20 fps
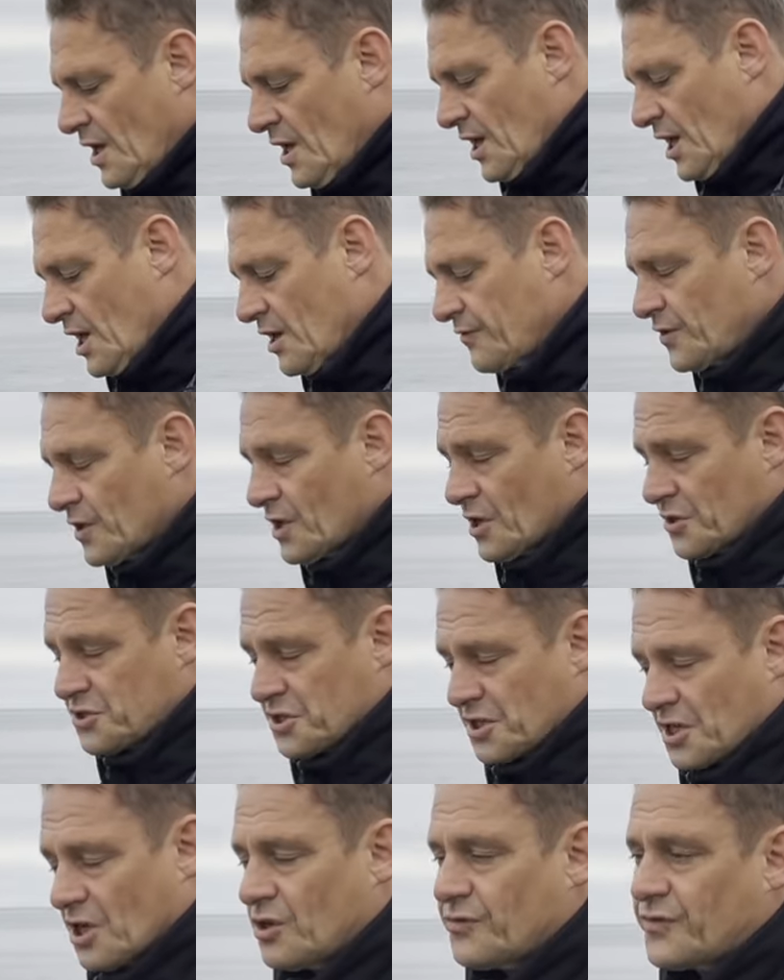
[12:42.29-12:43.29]
If you go to
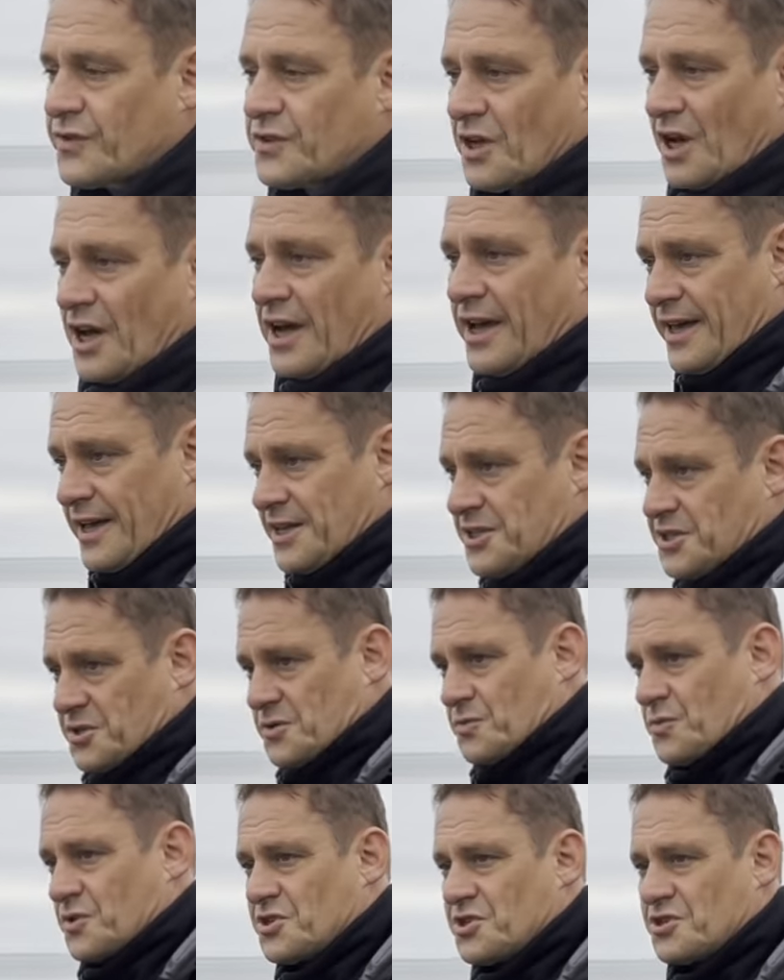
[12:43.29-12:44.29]
covid.is,
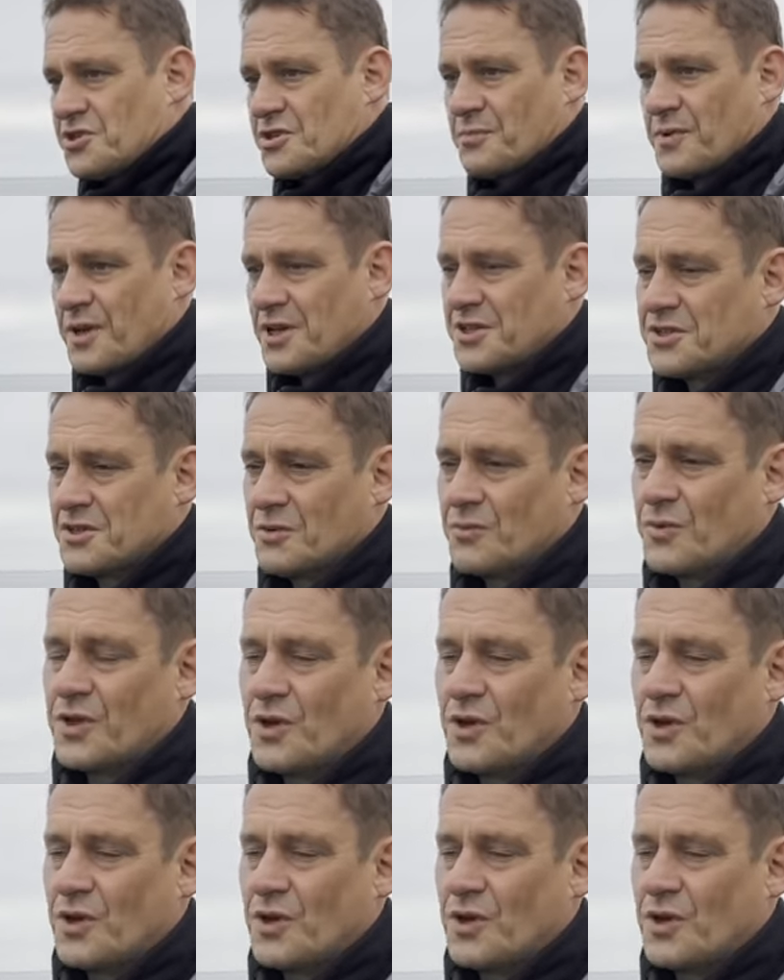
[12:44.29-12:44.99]
which is the place that we